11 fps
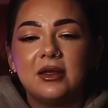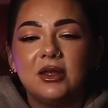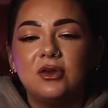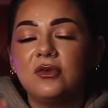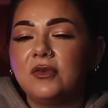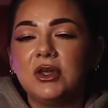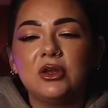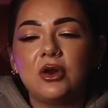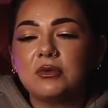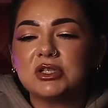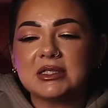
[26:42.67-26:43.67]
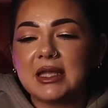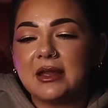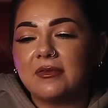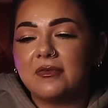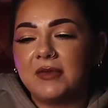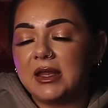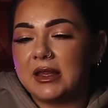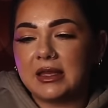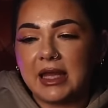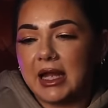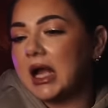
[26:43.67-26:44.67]
you don't just like feel
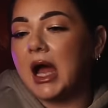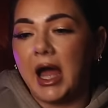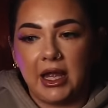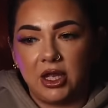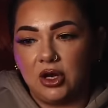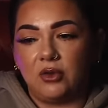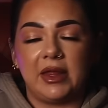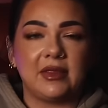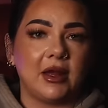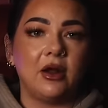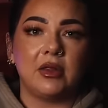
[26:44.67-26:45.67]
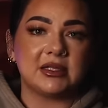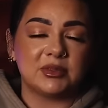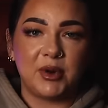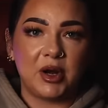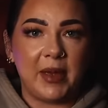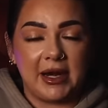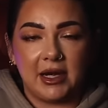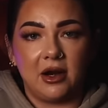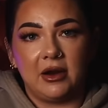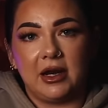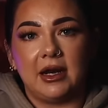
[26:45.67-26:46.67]
it like a cut, you know, like that, oh, let's put a
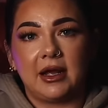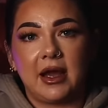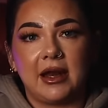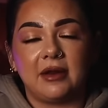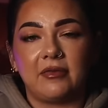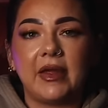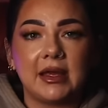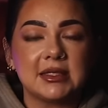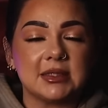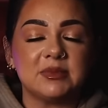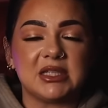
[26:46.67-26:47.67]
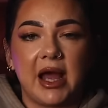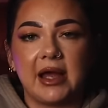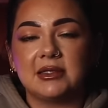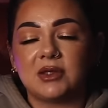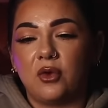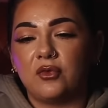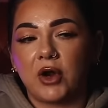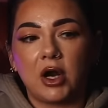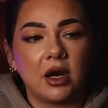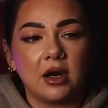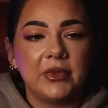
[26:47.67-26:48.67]
bandaid on and it kind of like subsides
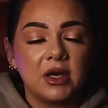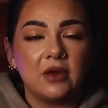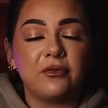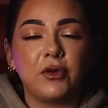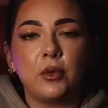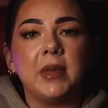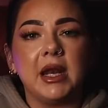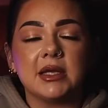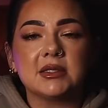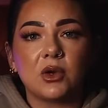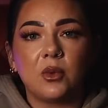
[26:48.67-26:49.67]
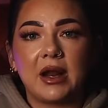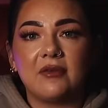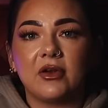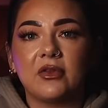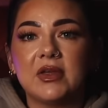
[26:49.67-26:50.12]
over a few minutes or whatever.